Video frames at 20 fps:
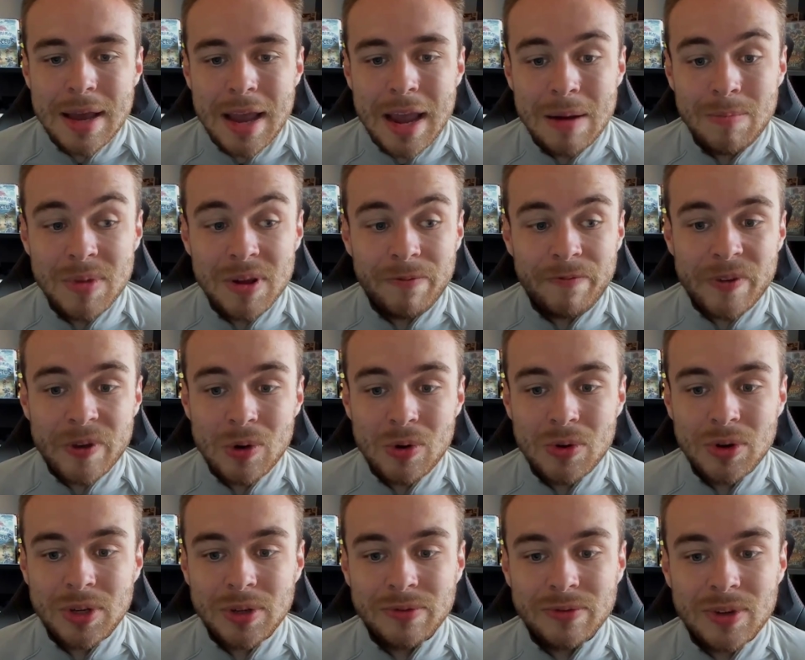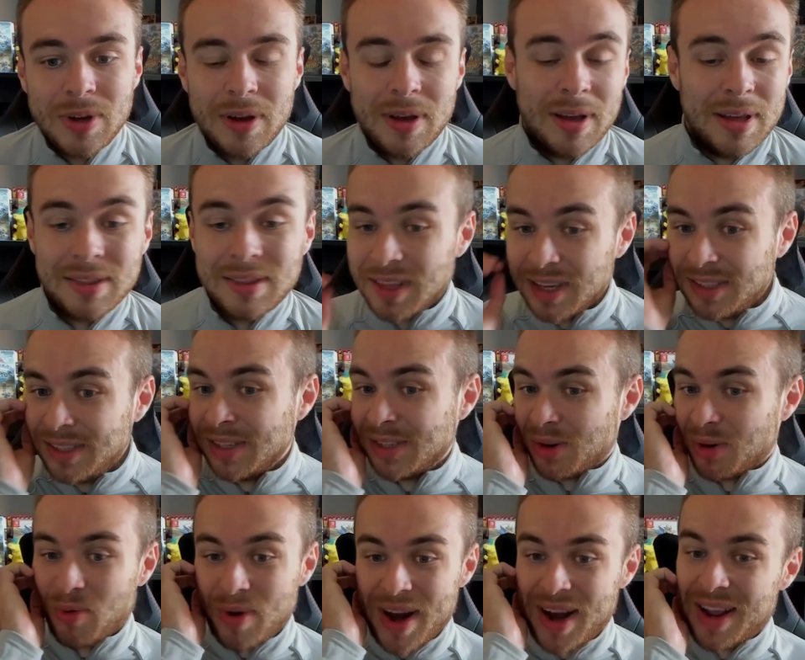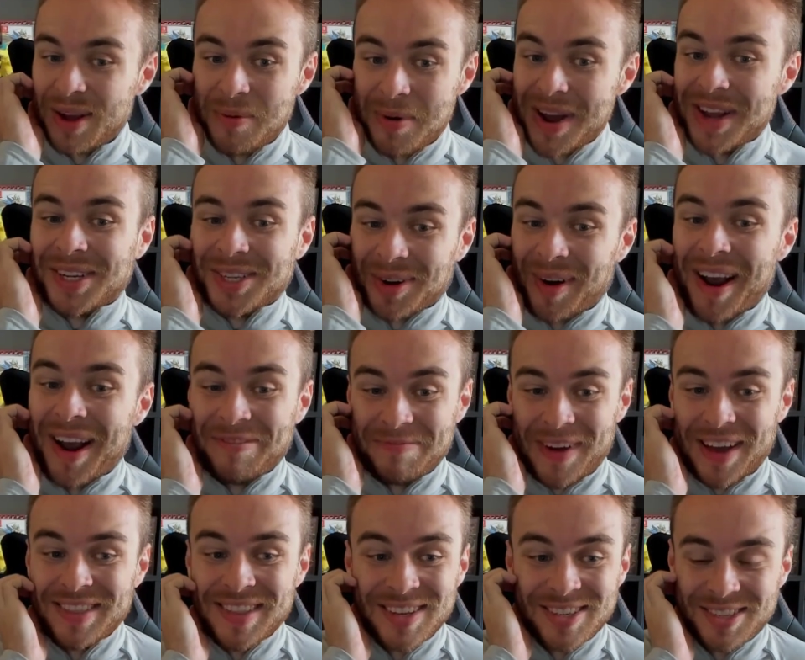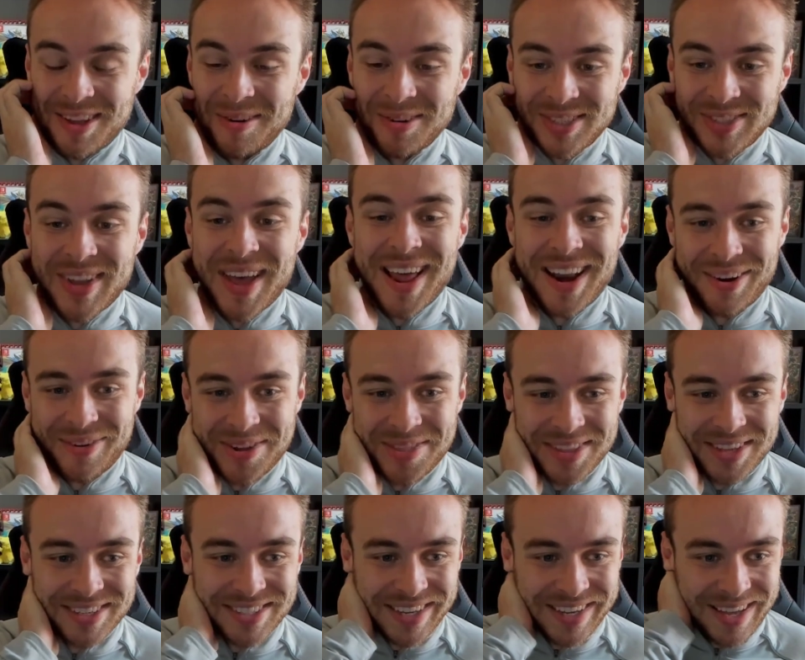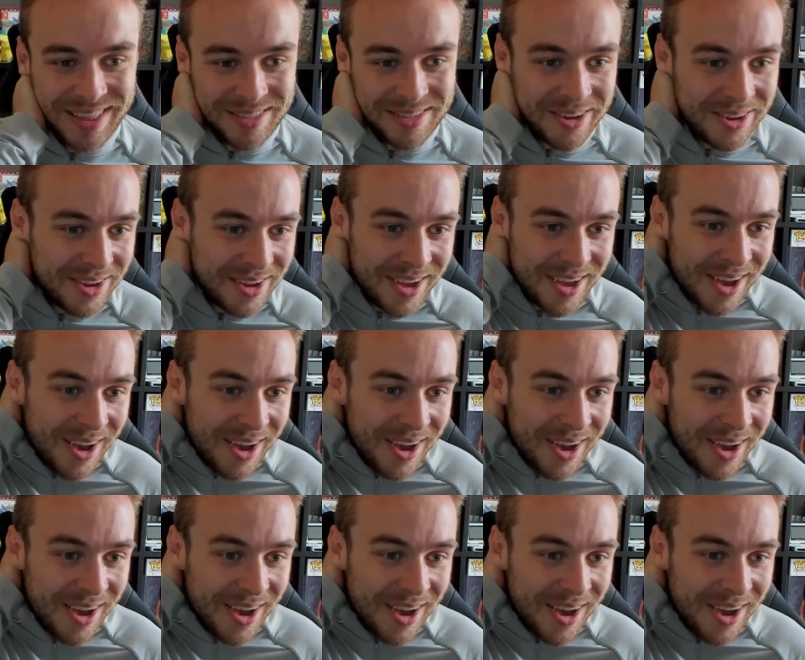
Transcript: In midfield, you've got... This is a really weird draft, man. There's no Salah in this either.